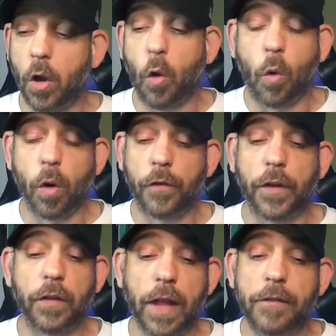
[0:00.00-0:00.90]
or the
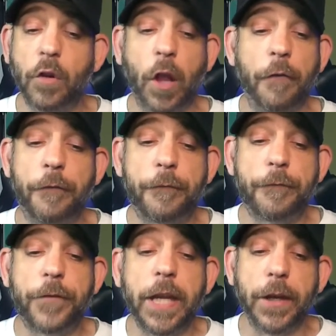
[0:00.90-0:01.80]
level of
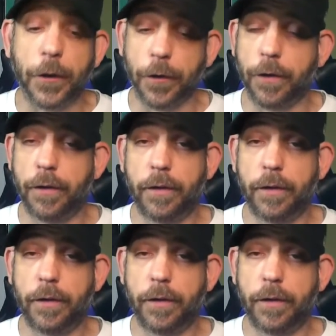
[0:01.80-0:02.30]
fear